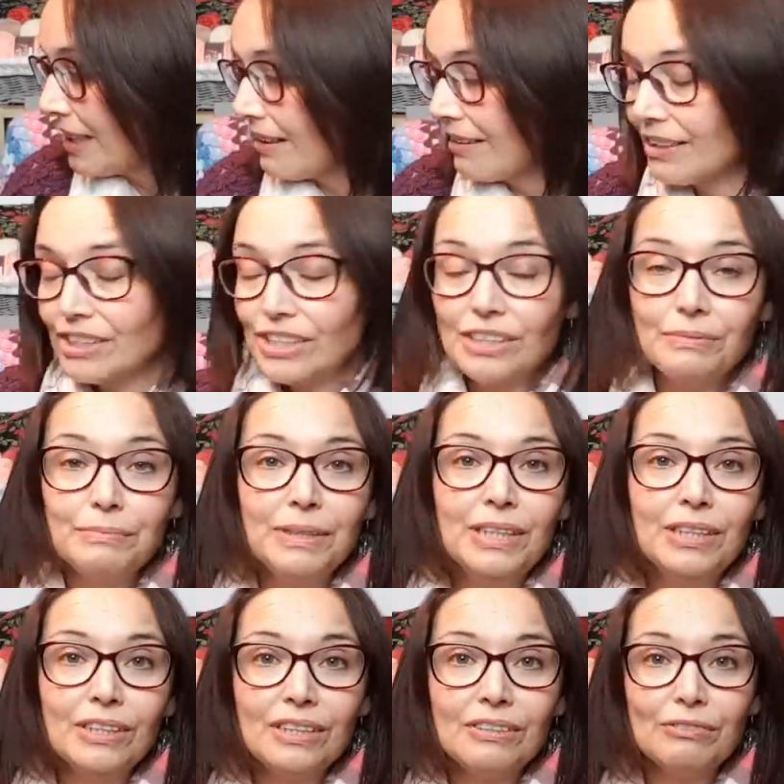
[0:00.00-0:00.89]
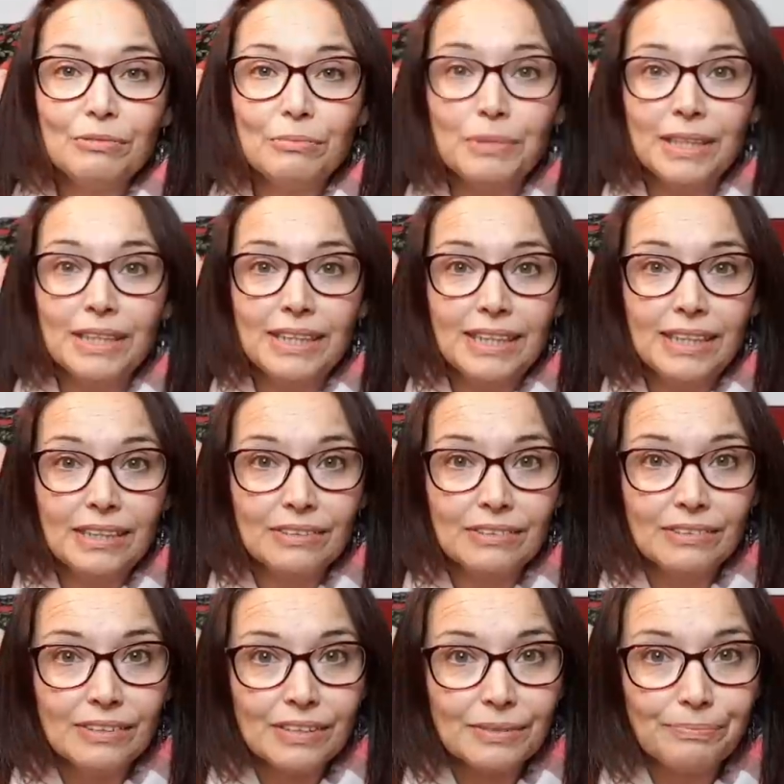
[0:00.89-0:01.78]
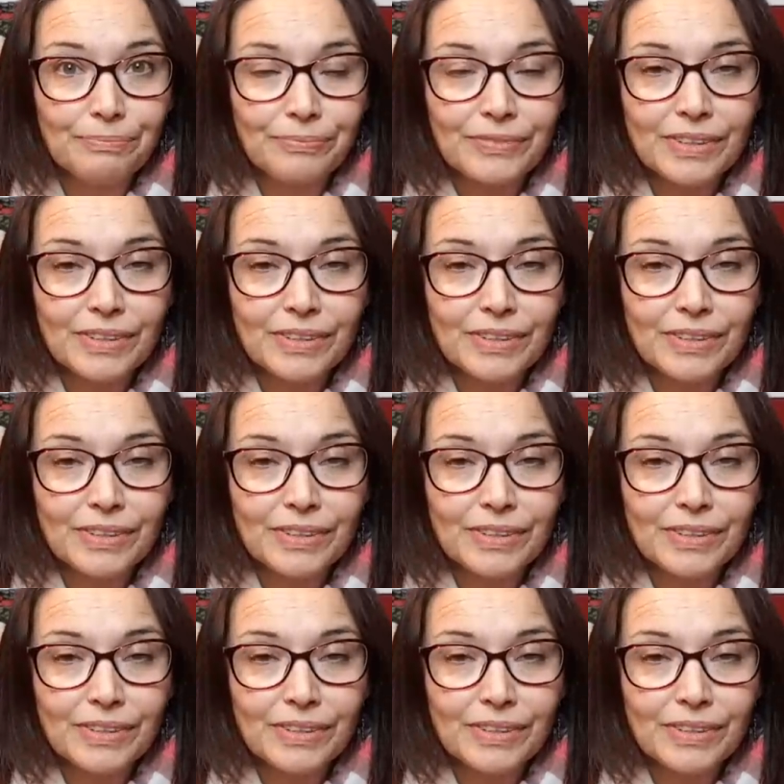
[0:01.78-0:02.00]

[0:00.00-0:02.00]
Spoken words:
I shall be looking for my needles,